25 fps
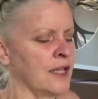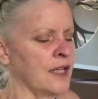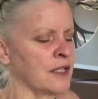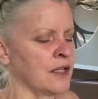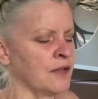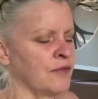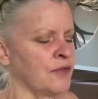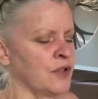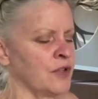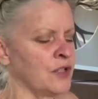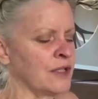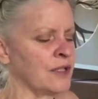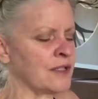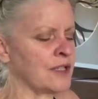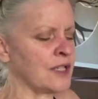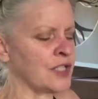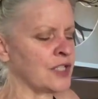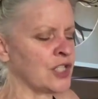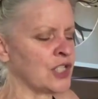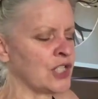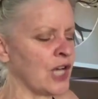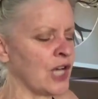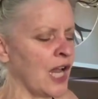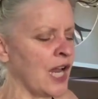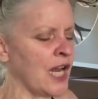as if you're just a
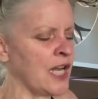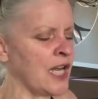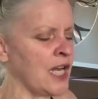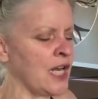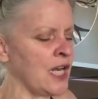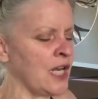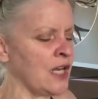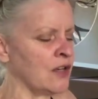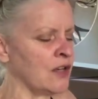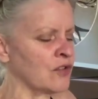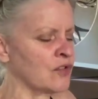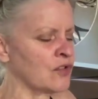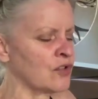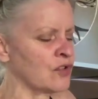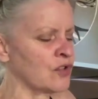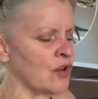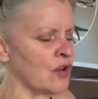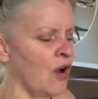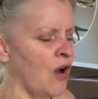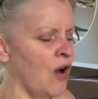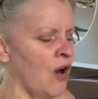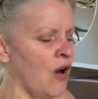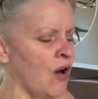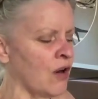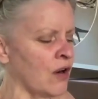shining
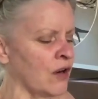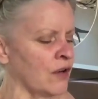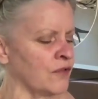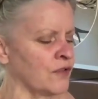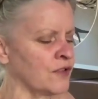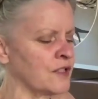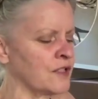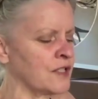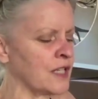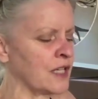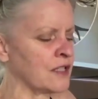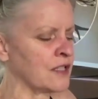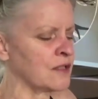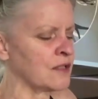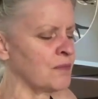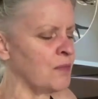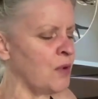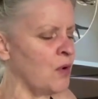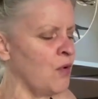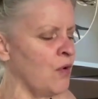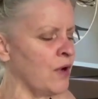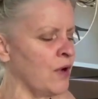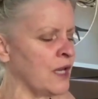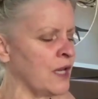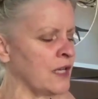star of 6
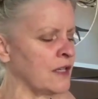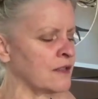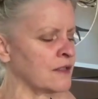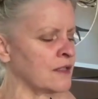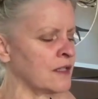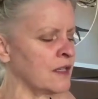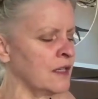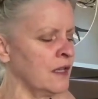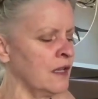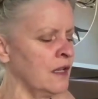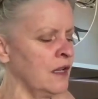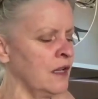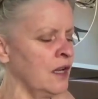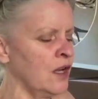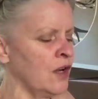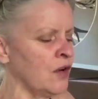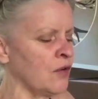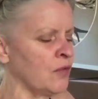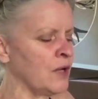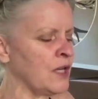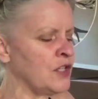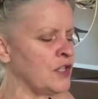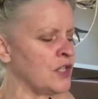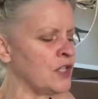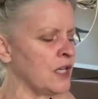points
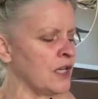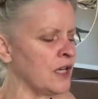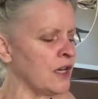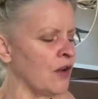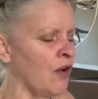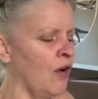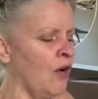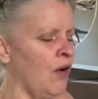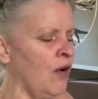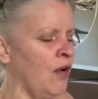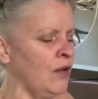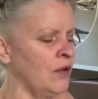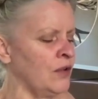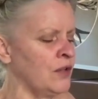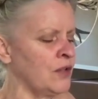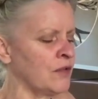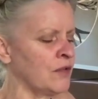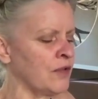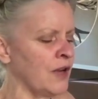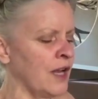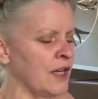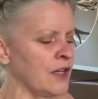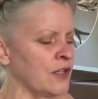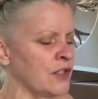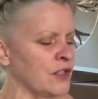reaching in all
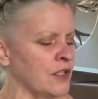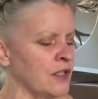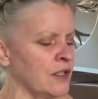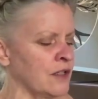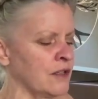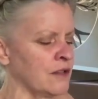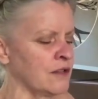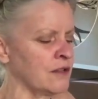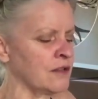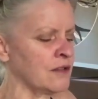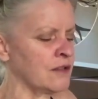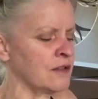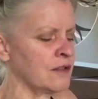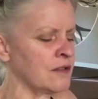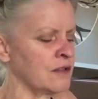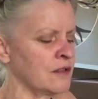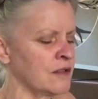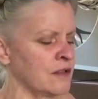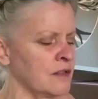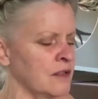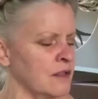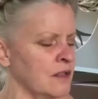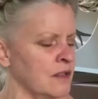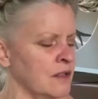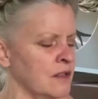
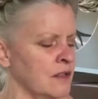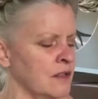directions